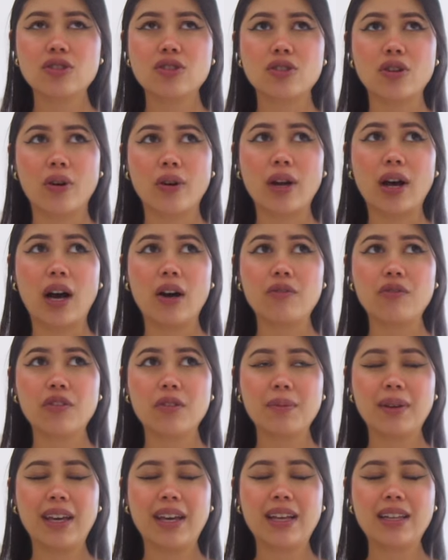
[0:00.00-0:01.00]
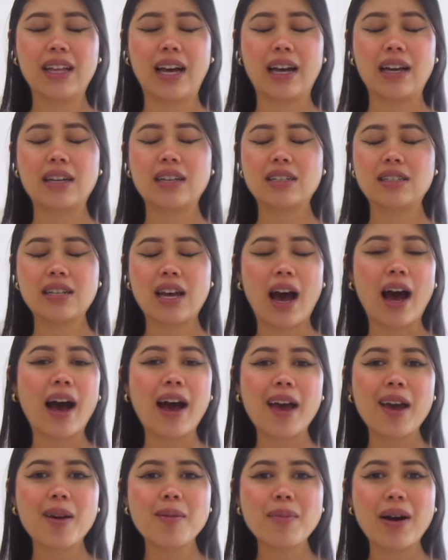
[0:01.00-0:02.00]
shown up for me like
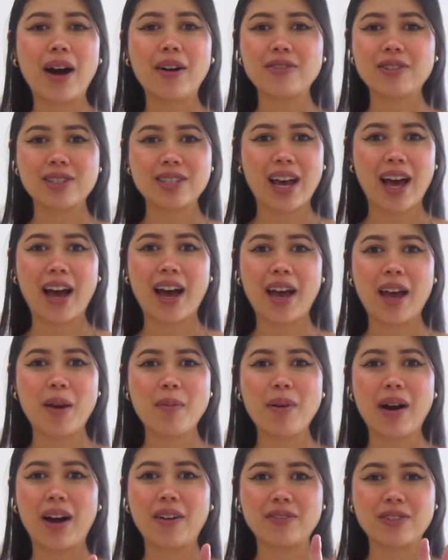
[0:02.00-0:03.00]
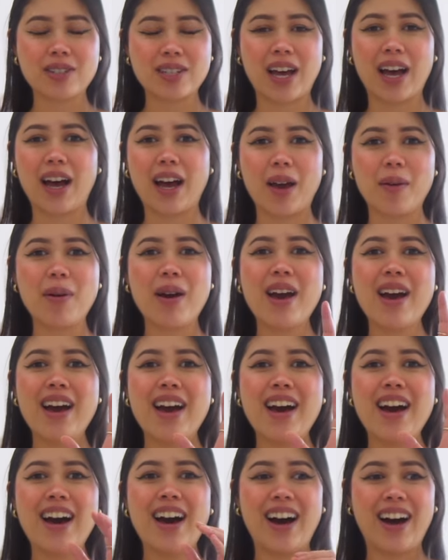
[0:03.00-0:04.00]
time after time after time
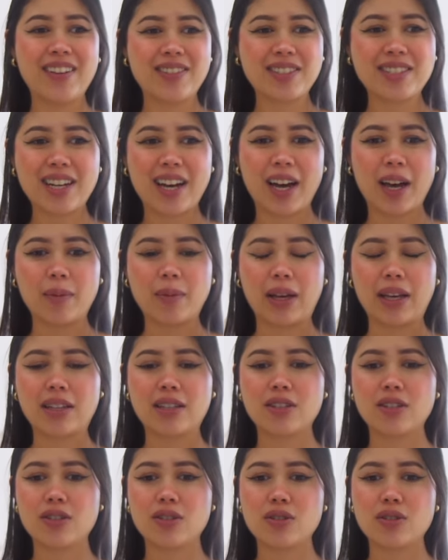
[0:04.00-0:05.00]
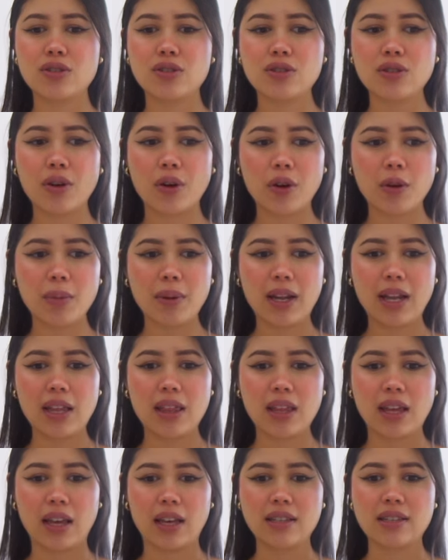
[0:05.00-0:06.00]
after time, like just so many
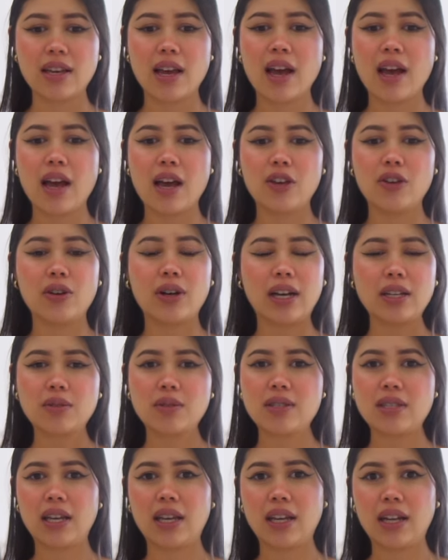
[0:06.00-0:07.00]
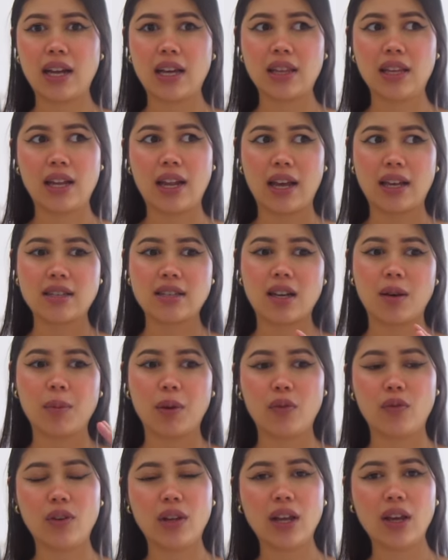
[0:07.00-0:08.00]
things you guys will see it in the next
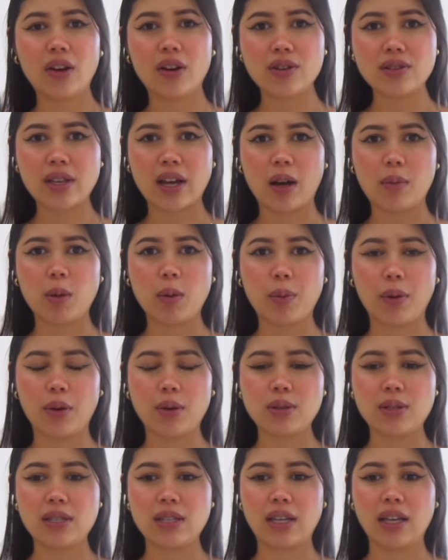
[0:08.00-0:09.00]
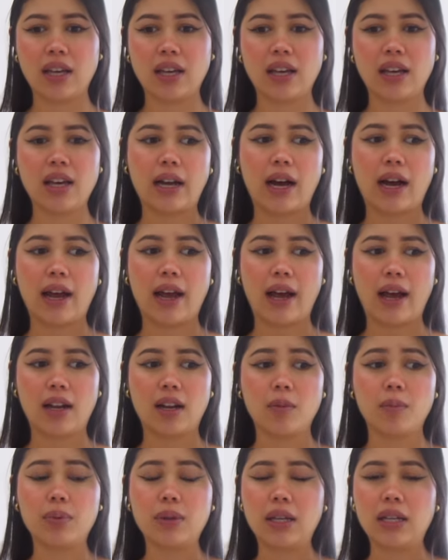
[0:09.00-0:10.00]
coming videos that I'll be posting. I had
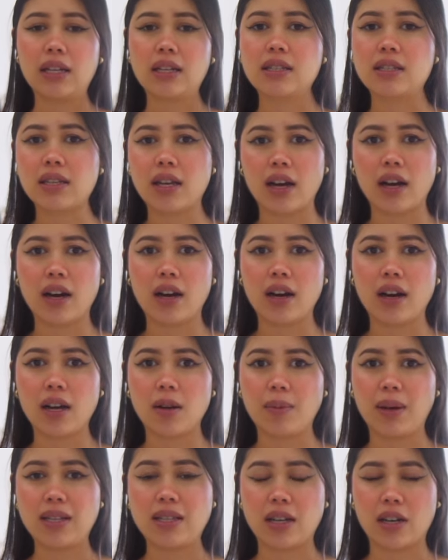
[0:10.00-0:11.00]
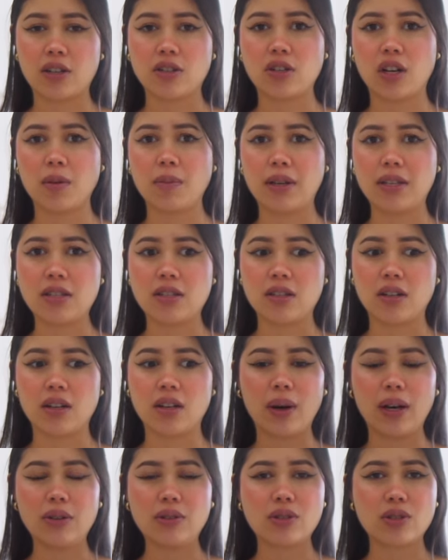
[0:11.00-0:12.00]
a bleeding scare in my second trimester.
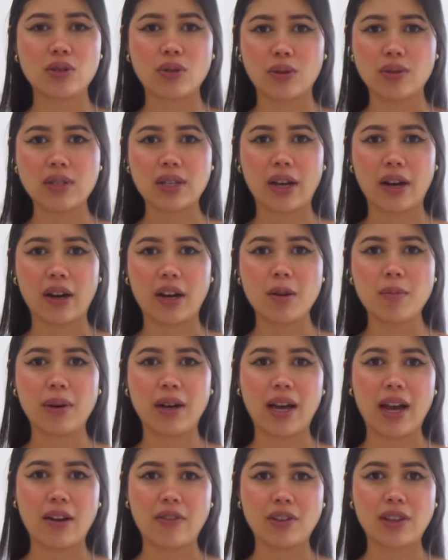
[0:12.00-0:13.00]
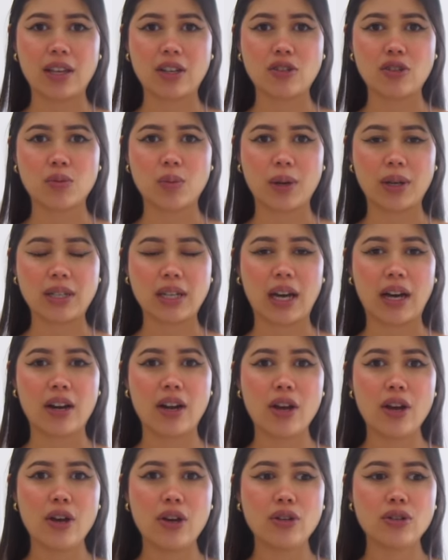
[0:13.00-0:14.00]
It was so scary, but everything just worked out
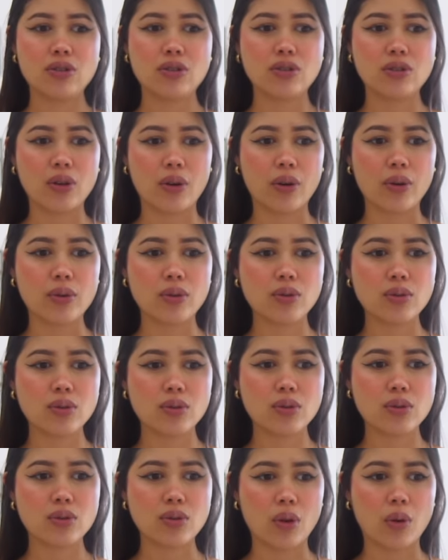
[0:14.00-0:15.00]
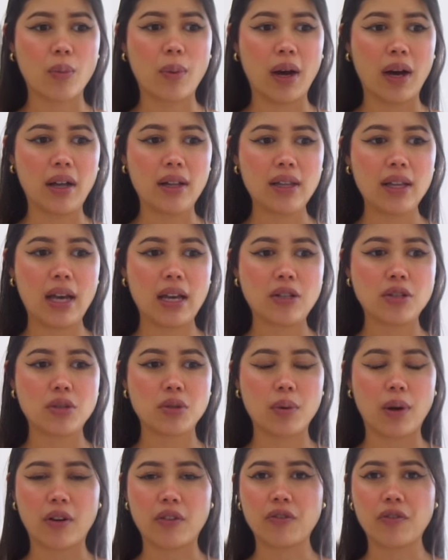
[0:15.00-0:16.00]
so so well
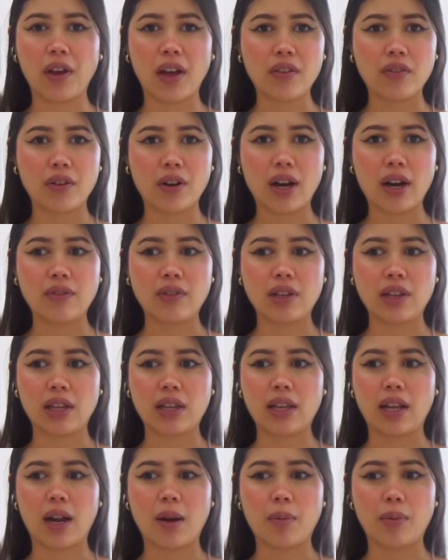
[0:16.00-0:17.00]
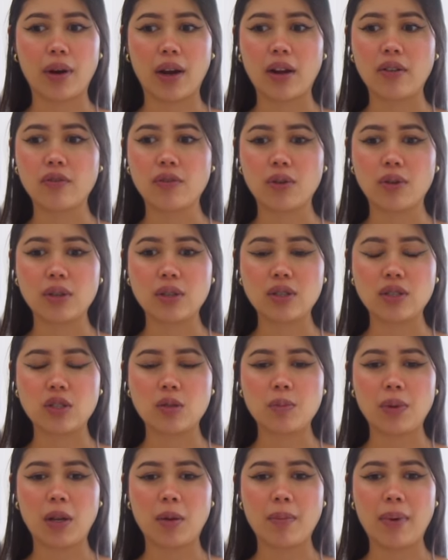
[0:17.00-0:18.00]
into our favor everything that i prayed for has
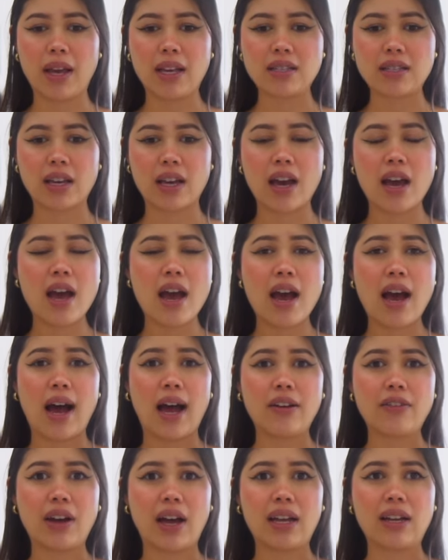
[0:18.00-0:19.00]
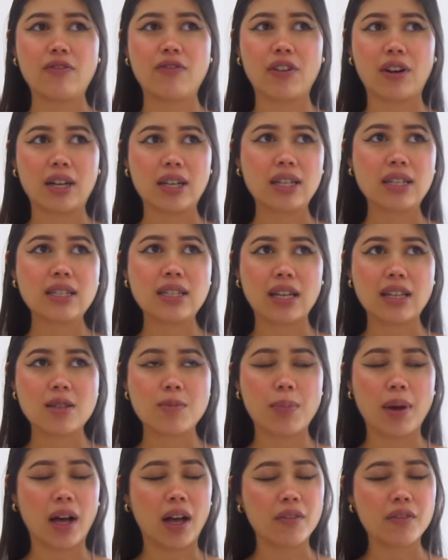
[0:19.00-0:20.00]
just been amazing i've had very intense
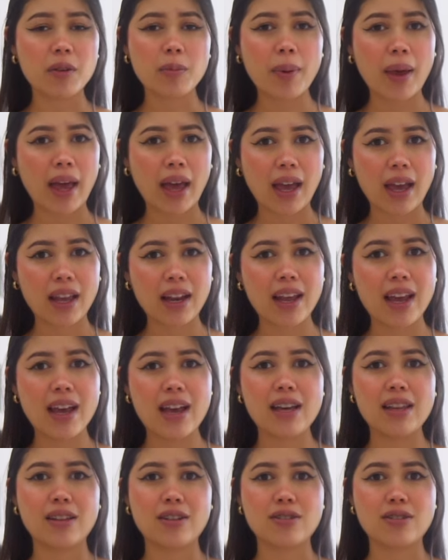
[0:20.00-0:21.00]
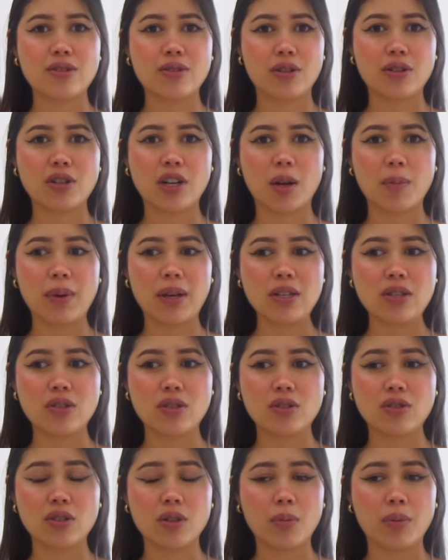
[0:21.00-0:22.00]
pelvic pain this third
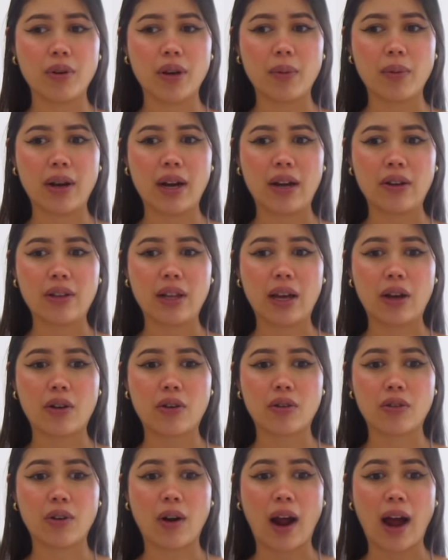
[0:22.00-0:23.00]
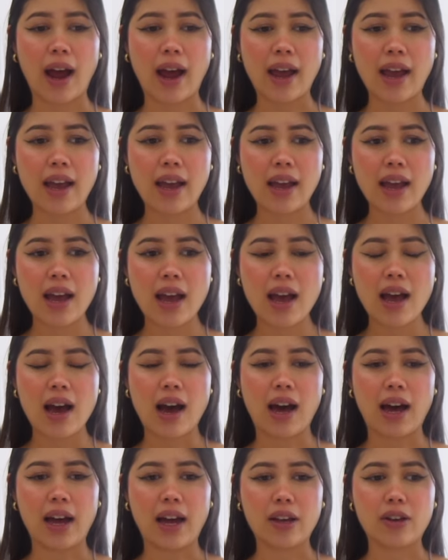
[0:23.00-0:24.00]
trimester to the point where i'd like cry
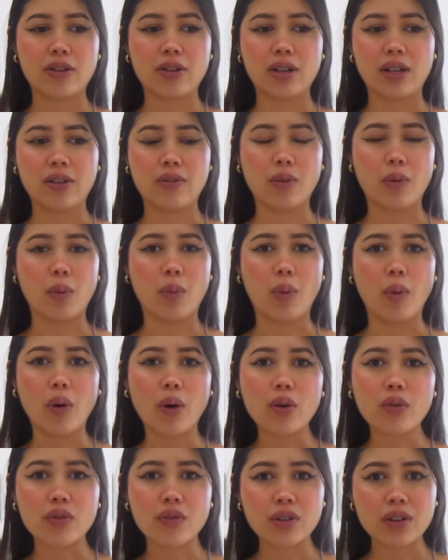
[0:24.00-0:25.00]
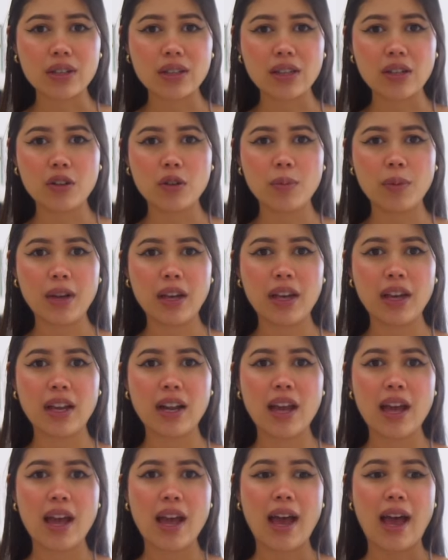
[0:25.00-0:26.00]
i couldn't even walk for a little bit
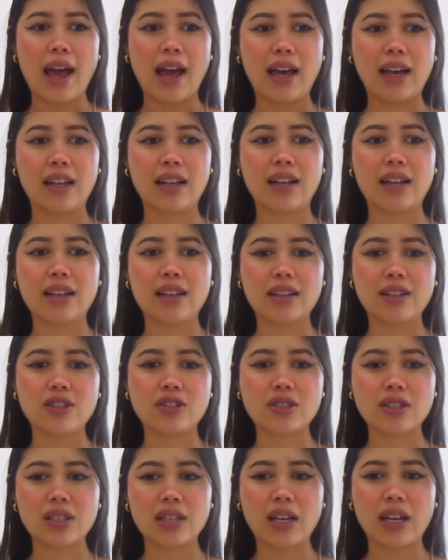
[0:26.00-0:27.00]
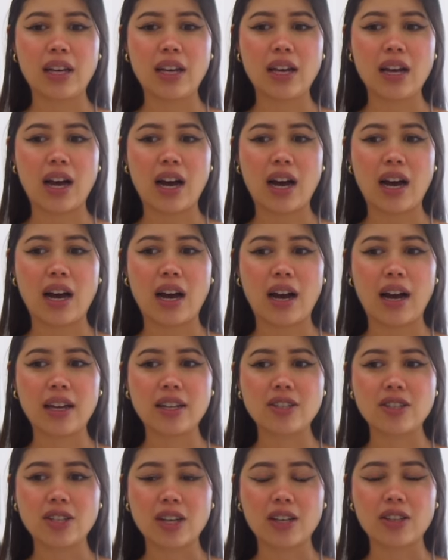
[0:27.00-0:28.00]
and literally i
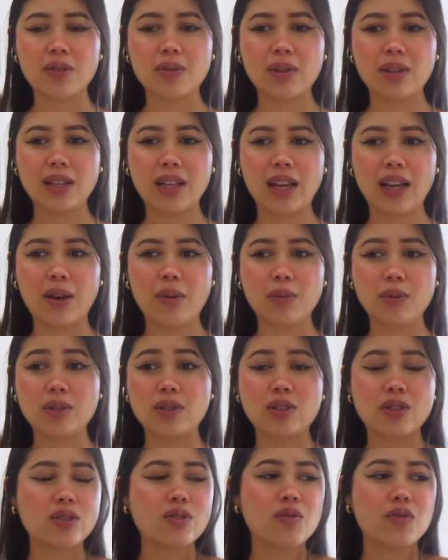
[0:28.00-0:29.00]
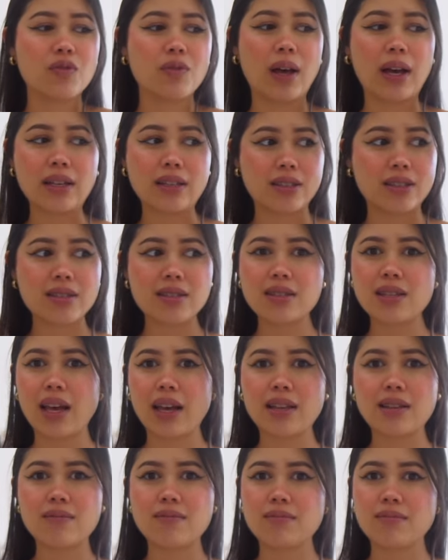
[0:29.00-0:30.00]
genuinely was just just
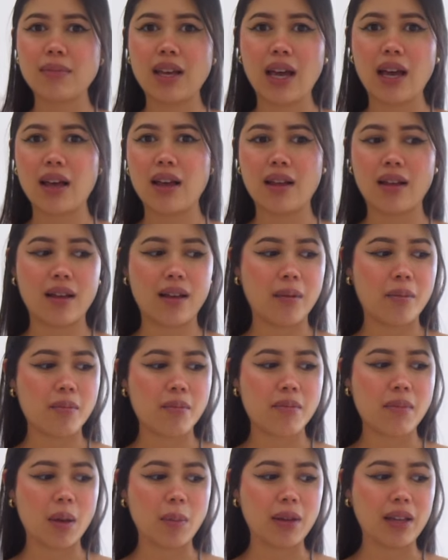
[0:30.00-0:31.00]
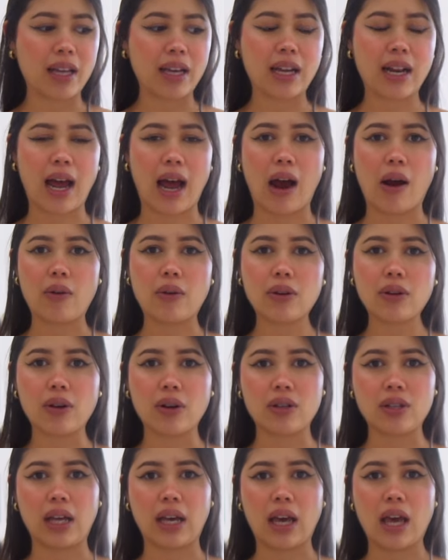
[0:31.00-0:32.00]
like maybe like an hour
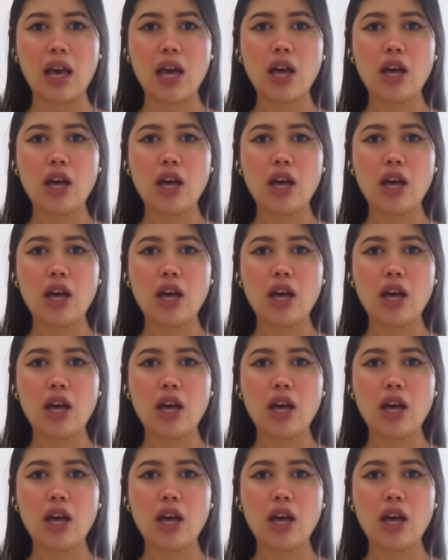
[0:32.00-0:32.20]
ago like